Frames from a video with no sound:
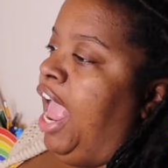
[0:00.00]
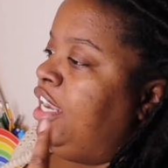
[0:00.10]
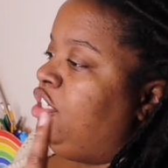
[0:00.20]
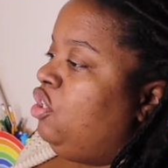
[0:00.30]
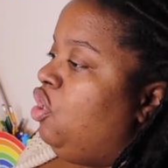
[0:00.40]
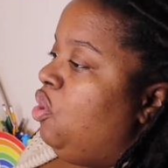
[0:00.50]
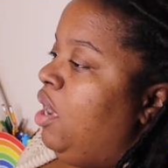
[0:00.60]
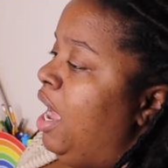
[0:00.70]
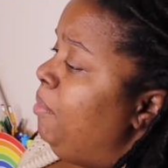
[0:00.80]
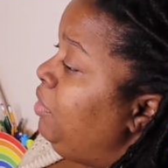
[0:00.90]
And
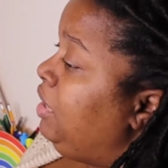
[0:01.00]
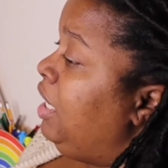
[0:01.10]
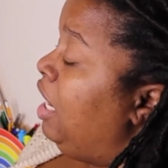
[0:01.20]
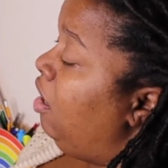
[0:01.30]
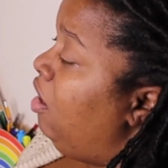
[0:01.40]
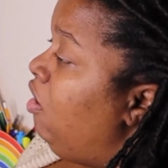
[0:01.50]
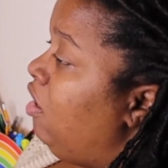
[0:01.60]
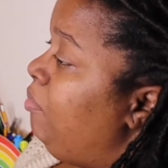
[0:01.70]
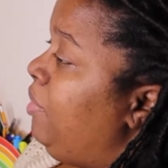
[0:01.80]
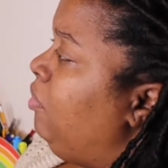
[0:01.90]
so I'm looking at
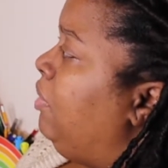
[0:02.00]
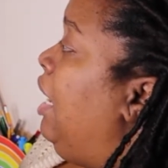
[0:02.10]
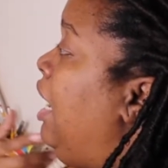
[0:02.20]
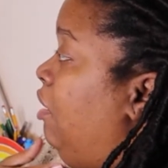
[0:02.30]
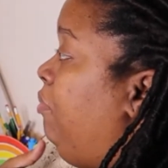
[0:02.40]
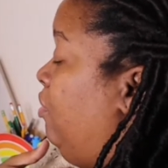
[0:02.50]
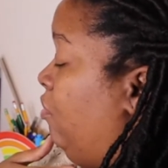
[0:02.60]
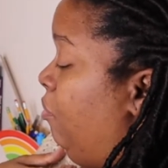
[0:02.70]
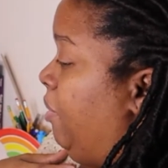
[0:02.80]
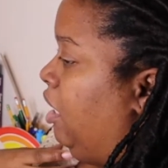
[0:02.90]
her and I'm like, well, I gotta be a
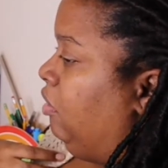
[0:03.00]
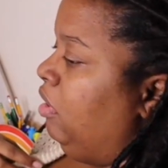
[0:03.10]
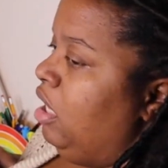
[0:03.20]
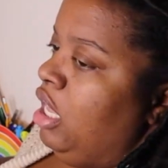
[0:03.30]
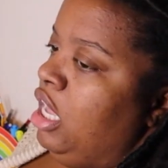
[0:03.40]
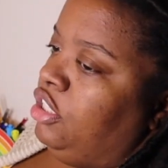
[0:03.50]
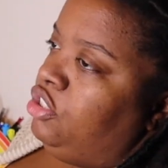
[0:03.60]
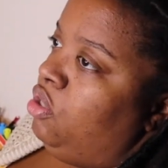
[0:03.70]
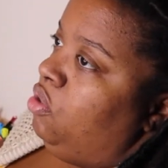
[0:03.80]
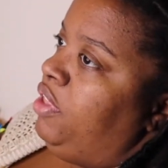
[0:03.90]
role model.
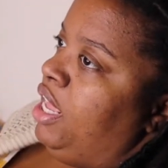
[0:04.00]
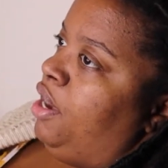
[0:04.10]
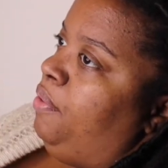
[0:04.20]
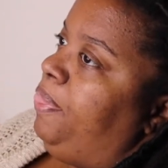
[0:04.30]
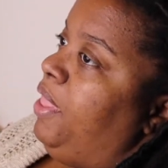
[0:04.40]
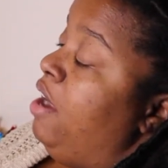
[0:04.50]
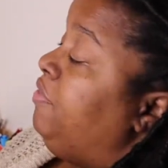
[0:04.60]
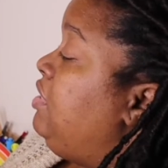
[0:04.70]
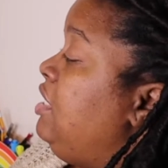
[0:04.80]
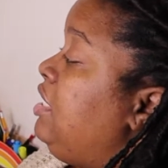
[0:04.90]
So then
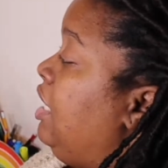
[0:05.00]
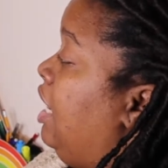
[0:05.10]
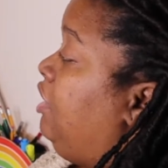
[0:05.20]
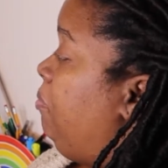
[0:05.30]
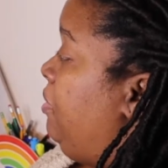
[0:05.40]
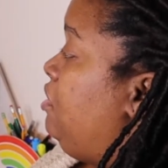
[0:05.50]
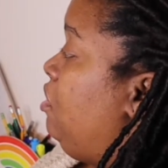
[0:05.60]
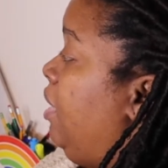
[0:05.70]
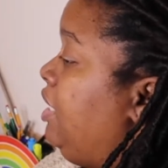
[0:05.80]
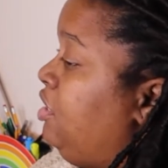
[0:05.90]
ever since I got the
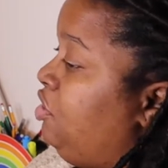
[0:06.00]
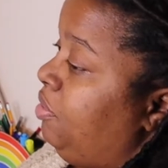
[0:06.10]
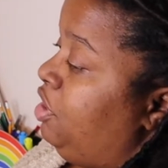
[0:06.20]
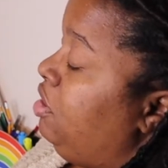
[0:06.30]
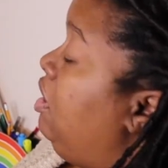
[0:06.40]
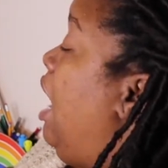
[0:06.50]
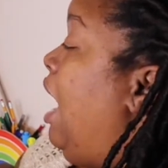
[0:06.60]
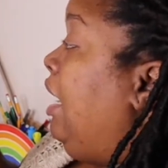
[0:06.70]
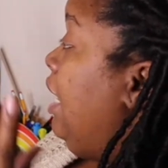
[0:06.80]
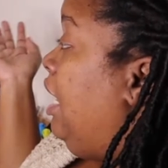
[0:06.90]
PCOS situation,
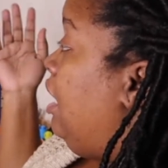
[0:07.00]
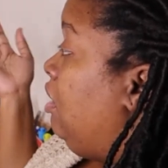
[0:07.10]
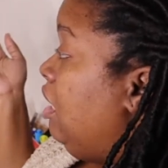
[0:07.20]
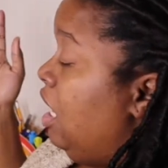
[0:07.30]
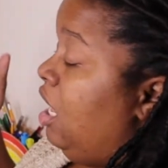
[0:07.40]
I can't